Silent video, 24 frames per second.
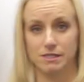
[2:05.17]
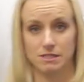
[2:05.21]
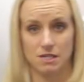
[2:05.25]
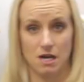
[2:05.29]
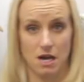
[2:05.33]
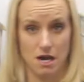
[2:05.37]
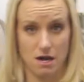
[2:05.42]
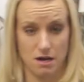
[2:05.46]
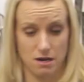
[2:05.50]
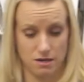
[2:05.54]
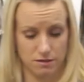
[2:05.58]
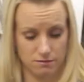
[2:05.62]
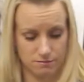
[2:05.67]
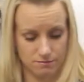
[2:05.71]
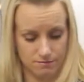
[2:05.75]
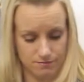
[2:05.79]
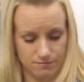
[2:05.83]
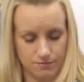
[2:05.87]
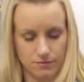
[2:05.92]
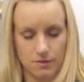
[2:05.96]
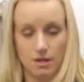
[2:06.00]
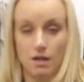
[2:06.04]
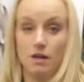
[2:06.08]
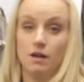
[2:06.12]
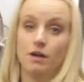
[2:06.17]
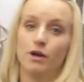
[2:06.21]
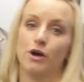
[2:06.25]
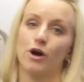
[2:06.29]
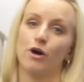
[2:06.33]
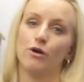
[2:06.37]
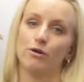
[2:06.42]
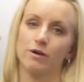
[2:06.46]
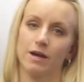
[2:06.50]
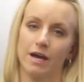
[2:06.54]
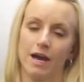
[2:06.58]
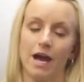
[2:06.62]
tie on.
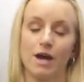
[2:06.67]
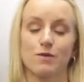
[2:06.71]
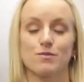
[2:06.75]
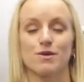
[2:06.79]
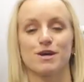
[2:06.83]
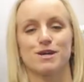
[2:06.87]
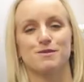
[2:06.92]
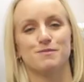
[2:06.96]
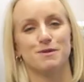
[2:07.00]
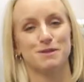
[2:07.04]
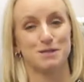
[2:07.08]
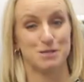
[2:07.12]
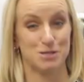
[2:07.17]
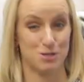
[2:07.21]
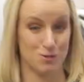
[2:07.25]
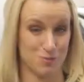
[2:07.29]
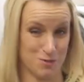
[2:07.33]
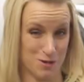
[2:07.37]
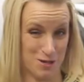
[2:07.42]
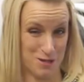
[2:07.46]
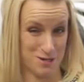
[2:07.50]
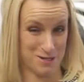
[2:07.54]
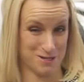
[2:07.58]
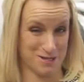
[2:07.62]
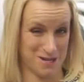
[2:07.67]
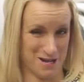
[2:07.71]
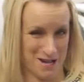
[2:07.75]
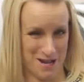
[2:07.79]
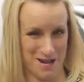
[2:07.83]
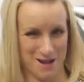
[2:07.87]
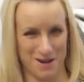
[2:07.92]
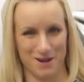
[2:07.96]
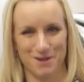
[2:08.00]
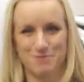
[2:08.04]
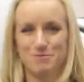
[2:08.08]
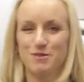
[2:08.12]
Okay, I recommend that you put your tie
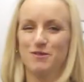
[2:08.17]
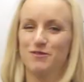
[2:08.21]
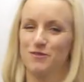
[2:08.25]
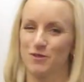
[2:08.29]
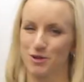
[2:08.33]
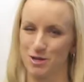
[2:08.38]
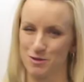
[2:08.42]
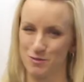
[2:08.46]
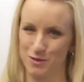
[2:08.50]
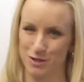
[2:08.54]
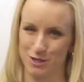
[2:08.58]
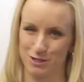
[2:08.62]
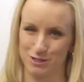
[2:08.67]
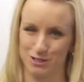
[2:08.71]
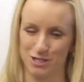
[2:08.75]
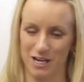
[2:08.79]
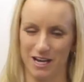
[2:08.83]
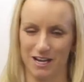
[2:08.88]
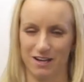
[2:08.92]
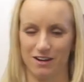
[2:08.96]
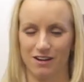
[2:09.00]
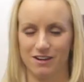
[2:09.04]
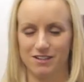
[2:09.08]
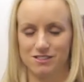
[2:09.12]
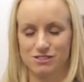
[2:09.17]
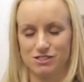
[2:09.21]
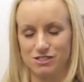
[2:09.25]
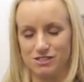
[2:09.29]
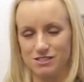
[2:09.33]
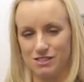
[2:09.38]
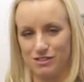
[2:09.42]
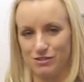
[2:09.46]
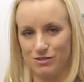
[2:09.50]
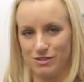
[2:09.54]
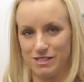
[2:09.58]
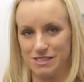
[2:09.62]
on before you put your jacket on. It's just
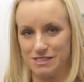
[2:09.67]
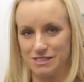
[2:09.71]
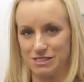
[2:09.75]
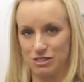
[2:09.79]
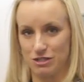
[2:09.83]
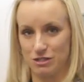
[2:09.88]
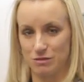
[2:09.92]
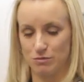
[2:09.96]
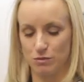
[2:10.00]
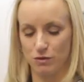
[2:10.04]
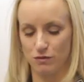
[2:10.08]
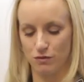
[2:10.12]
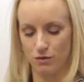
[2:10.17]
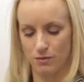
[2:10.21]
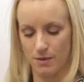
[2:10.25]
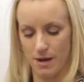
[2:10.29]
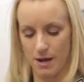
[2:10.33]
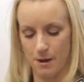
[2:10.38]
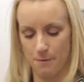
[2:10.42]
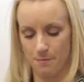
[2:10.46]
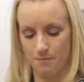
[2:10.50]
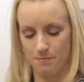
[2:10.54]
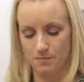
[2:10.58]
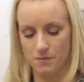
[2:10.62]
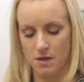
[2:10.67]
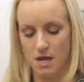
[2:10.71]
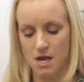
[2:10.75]
a little easier to move around.